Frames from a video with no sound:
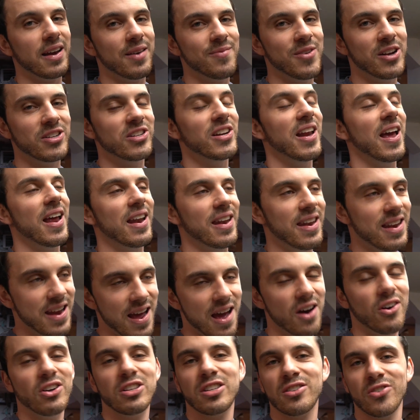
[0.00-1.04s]
I mentioned, and
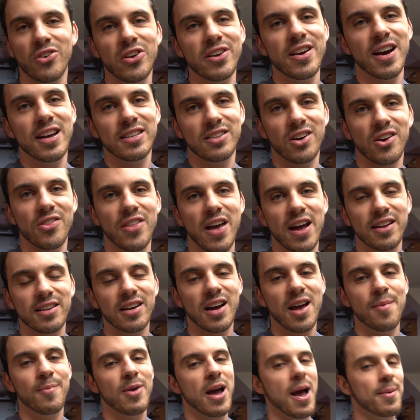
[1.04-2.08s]
now let's throw you guys on that
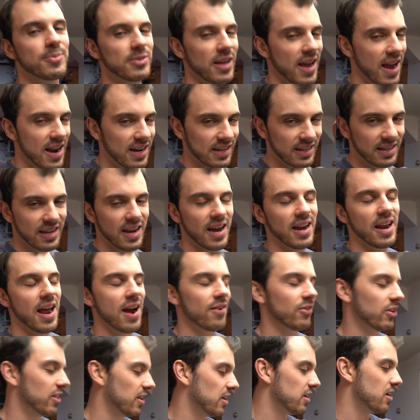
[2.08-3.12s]
time lapse and get
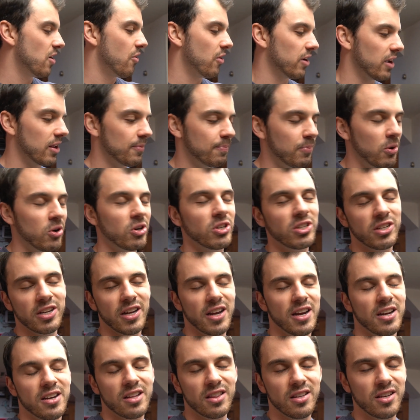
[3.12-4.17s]
everything going and pushed
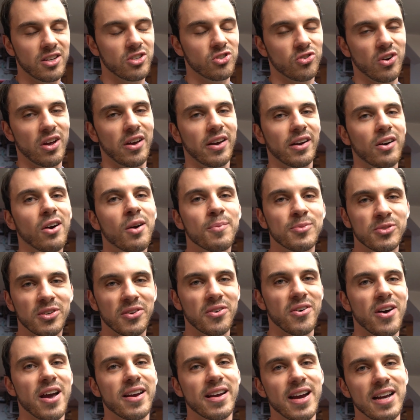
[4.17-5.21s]
into these trailing arms.
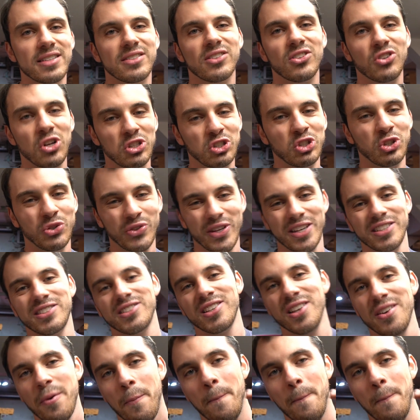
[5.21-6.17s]
All right, guys, let's do this.